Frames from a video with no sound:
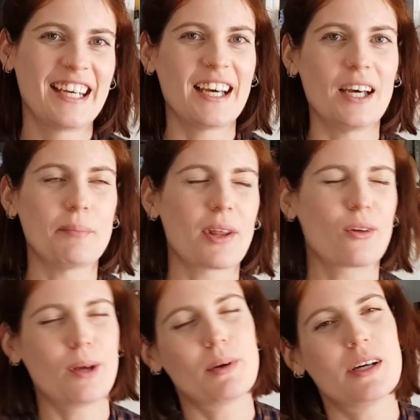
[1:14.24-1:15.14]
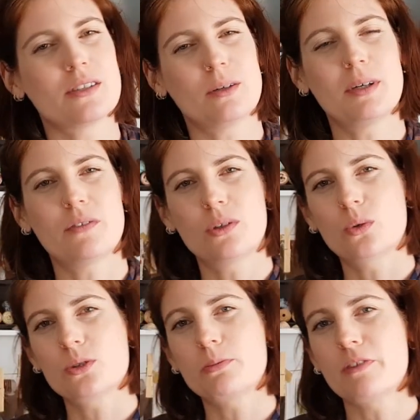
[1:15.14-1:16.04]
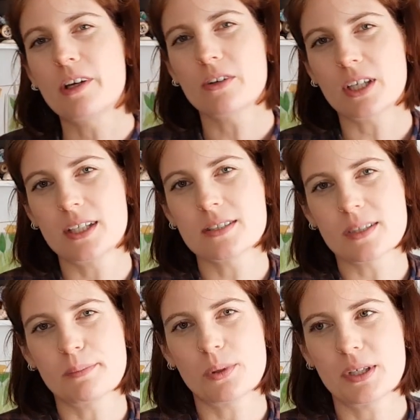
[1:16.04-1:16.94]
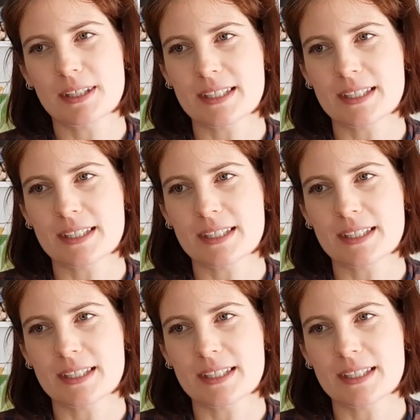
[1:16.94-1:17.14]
I thought I might do a bit of an autumn vlog at some point,